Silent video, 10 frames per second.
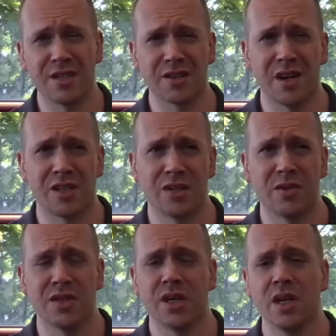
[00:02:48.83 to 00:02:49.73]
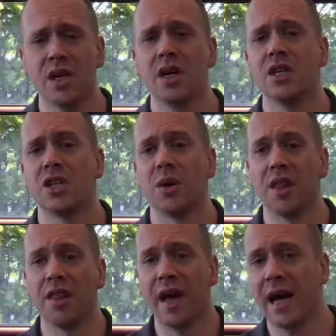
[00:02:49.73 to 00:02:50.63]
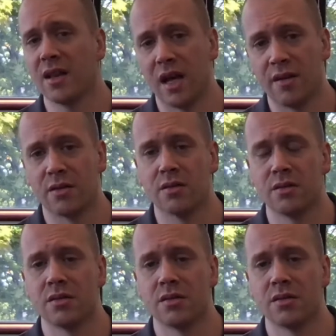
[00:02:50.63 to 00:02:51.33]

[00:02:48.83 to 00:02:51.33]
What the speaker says: their customers. So at that level,